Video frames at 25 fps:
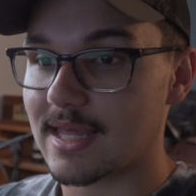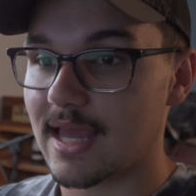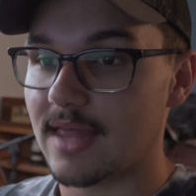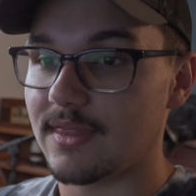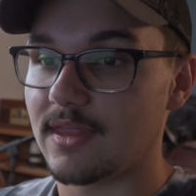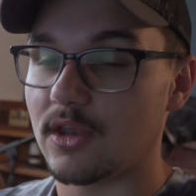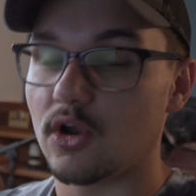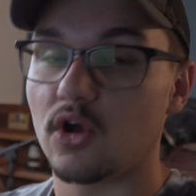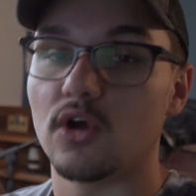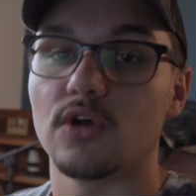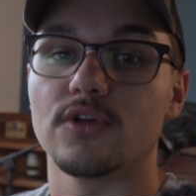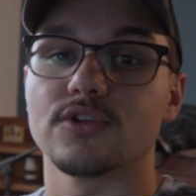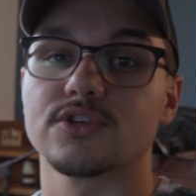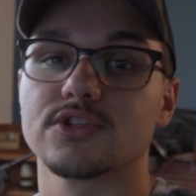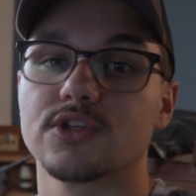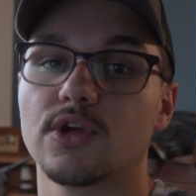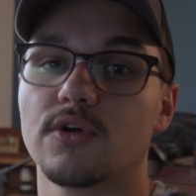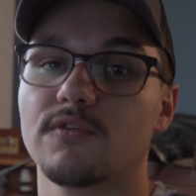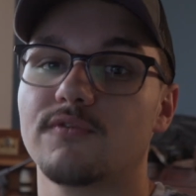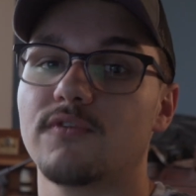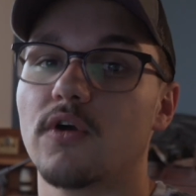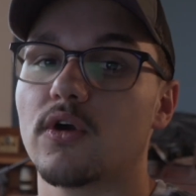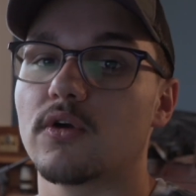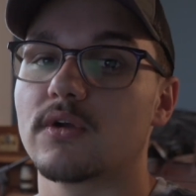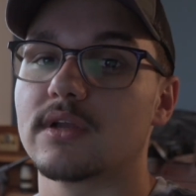and then also
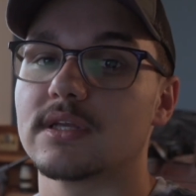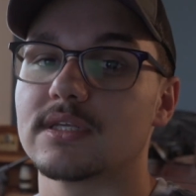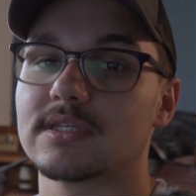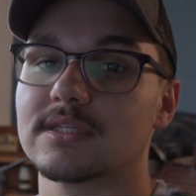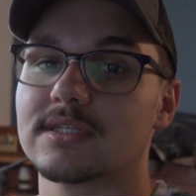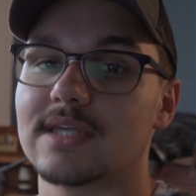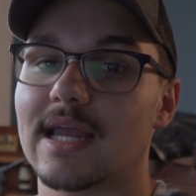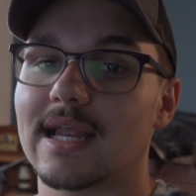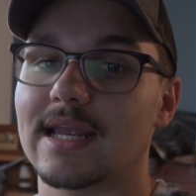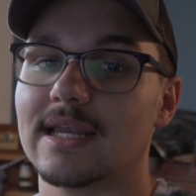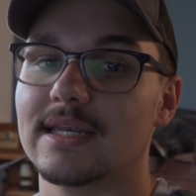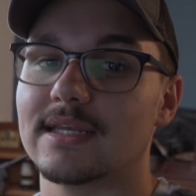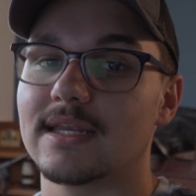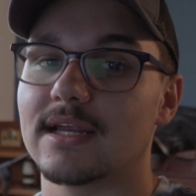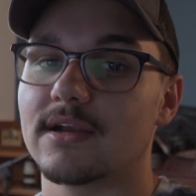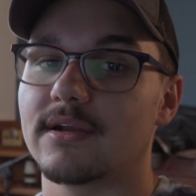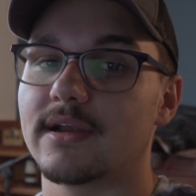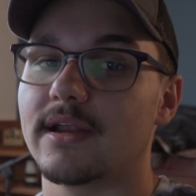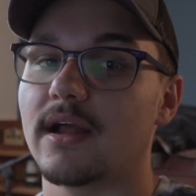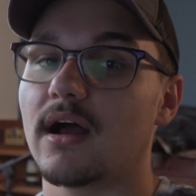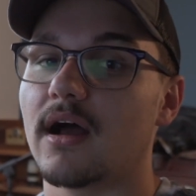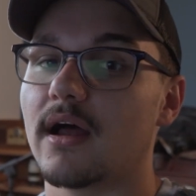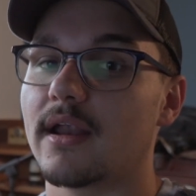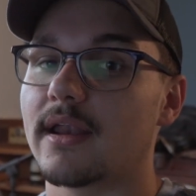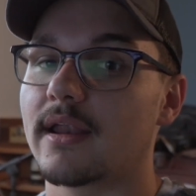focus secondary
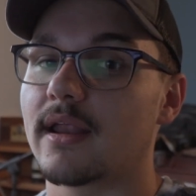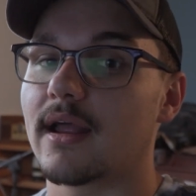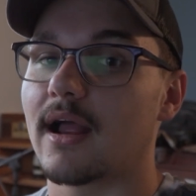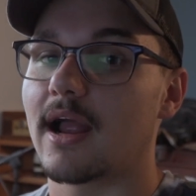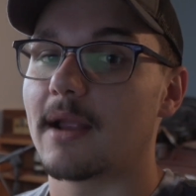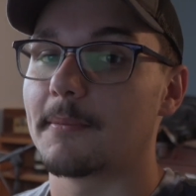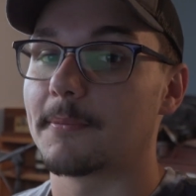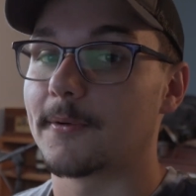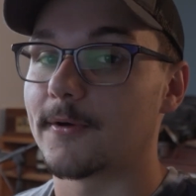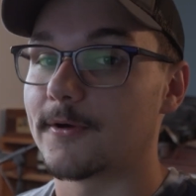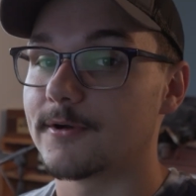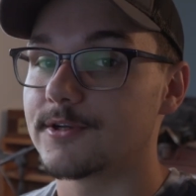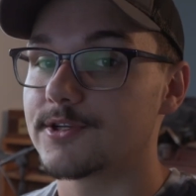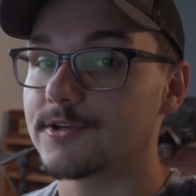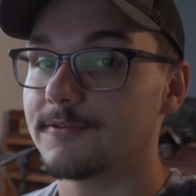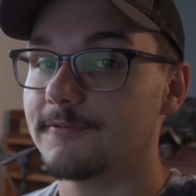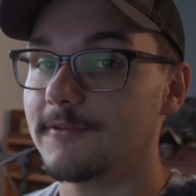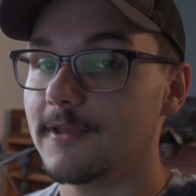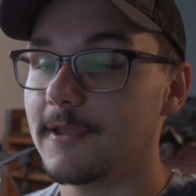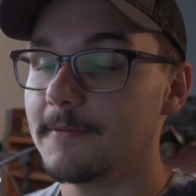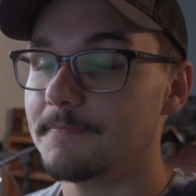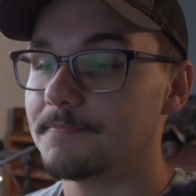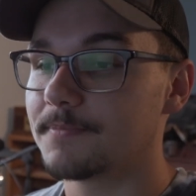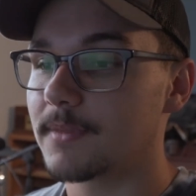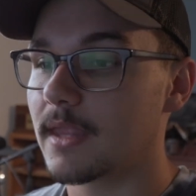on
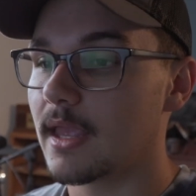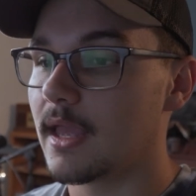hypertrophy.